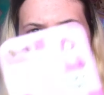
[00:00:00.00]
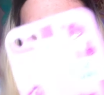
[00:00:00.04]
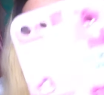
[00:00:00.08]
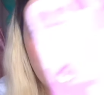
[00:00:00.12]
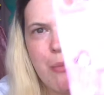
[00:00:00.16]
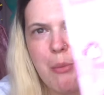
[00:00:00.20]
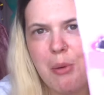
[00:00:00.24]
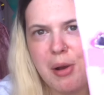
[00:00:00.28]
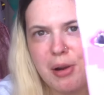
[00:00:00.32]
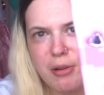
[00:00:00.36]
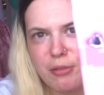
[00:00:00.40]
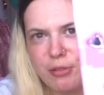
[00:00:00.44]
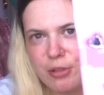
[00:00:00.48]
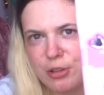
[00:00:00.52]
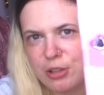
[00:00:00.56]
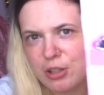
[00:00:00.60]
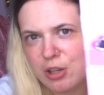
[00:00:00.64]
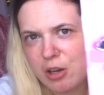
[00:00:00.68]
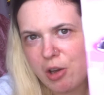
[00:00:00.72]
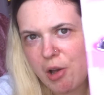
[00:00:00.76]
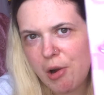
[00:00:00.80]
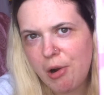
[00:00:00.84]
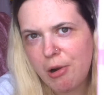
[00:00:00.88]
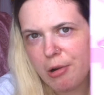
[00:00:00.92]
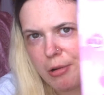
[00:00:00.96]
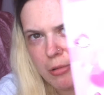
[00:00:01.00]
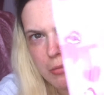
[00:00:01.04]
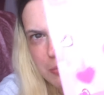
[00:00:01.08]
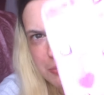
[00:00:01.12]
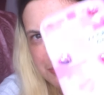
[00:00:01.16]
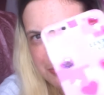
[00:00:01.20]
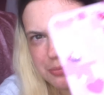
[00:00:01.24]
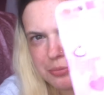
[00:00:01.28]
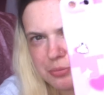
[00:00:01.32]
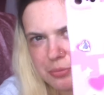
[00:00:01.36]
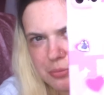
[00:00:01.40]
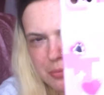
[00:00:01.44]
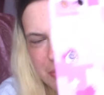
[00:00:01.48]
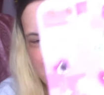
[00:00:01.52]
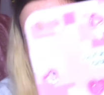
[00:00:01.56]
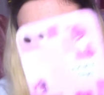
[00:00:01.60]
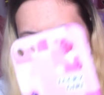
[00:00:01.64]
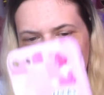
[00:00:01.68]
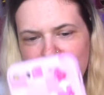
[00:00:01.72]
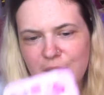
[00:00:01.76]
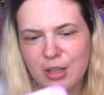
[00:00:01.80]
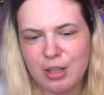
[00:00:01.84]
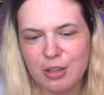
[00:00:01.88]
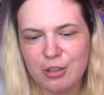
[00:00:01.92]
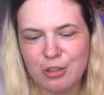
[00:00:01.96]
We have Looker Girl.
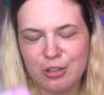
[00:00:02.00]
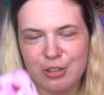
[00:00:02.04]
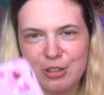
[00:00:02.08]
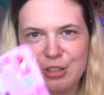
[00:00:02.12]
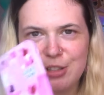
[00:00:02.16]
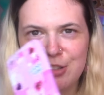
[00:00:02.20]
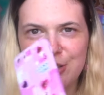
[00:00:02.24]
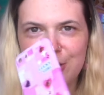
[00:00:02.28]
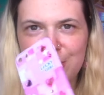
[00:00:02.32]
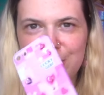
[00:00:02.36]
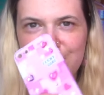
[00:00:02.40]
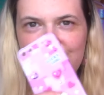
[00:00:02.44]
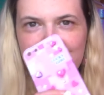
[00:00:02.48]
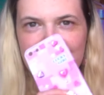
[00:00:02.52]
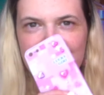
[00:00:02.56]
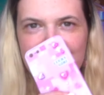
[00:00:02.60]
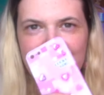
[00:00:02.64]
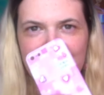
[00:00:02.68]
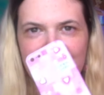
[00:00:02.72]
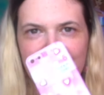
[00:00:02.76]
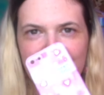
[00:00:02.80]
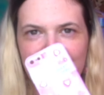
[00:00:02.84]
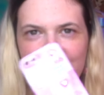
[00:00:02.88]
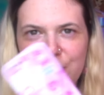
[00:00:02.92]
I got this because it's like